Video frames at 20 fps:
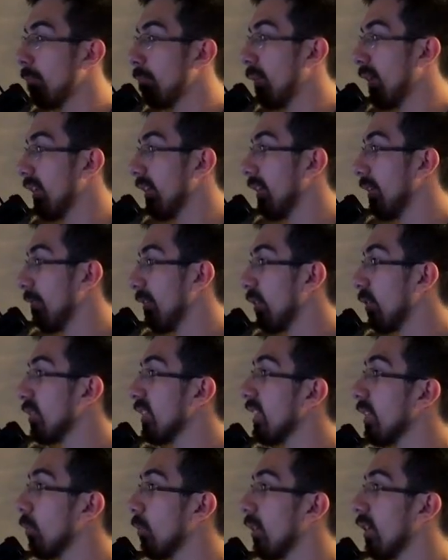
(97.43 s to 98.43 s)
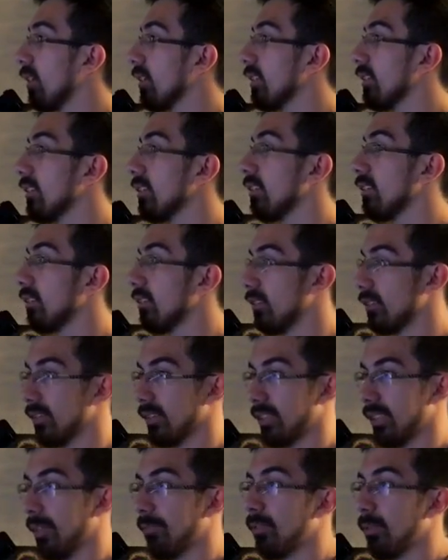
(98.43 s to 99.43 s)
But if he goes anywhere else
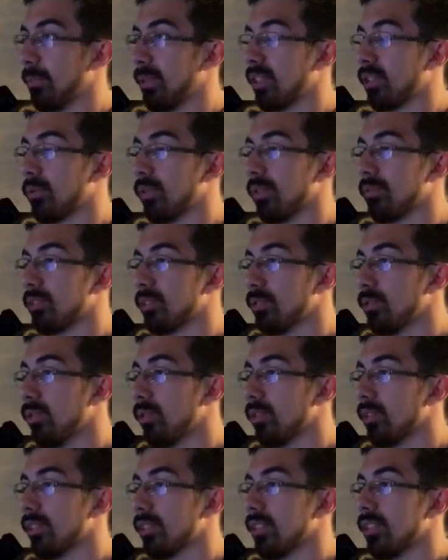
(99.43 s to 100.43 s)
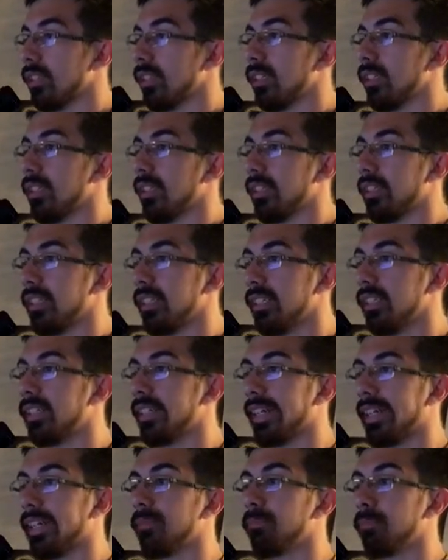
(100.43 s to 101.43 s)
except for the Big 12 schools, he
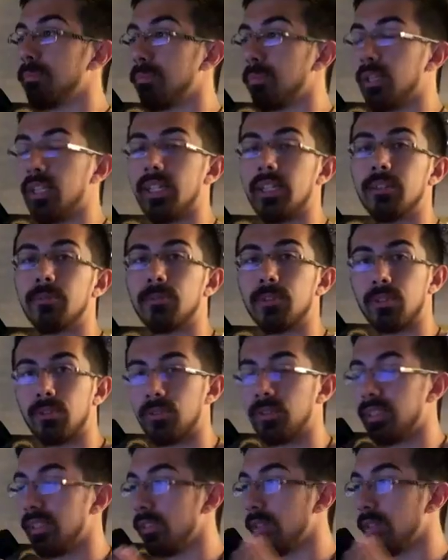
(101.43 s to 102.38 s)
can play for three.